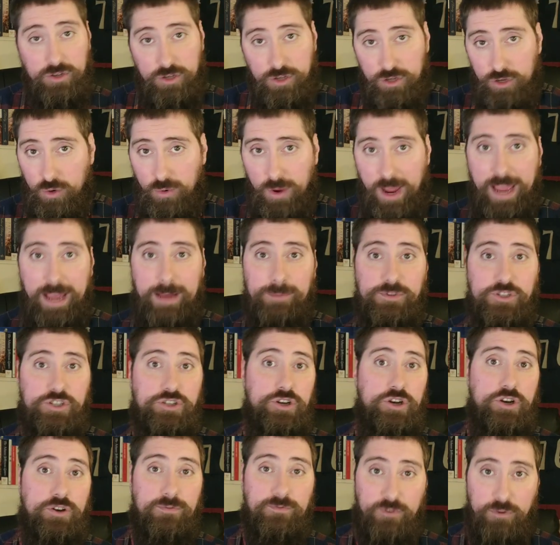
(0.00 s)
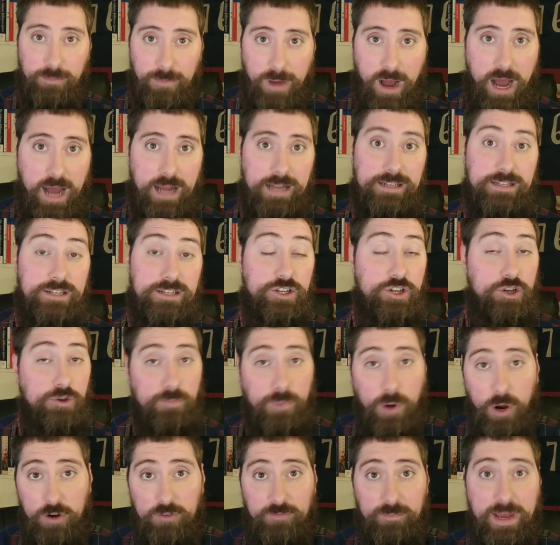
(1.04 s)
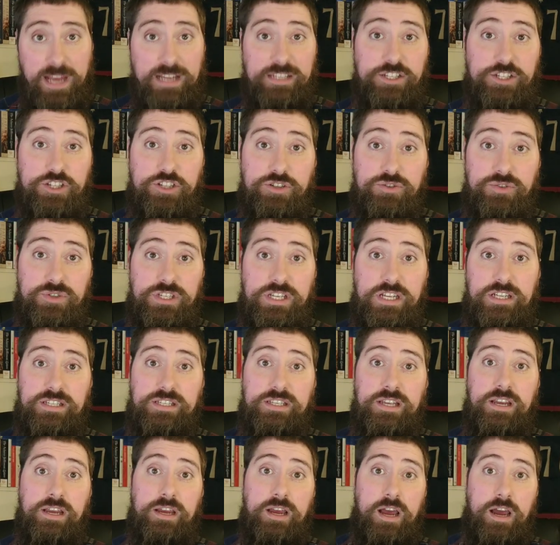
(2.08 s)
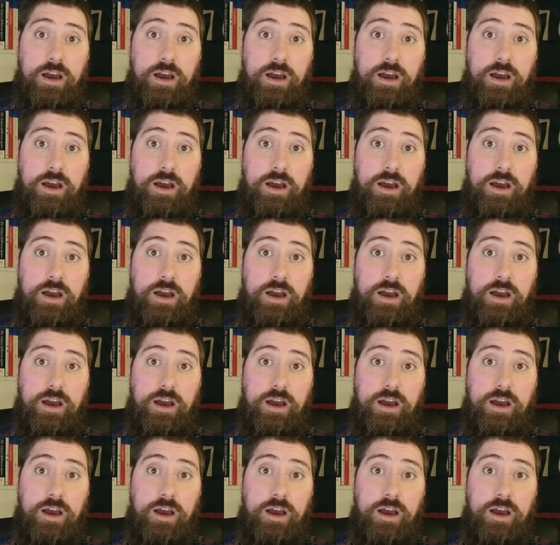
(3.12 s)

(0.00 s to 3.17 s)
New Hampshire, Vermont, a good part of Massachusetts,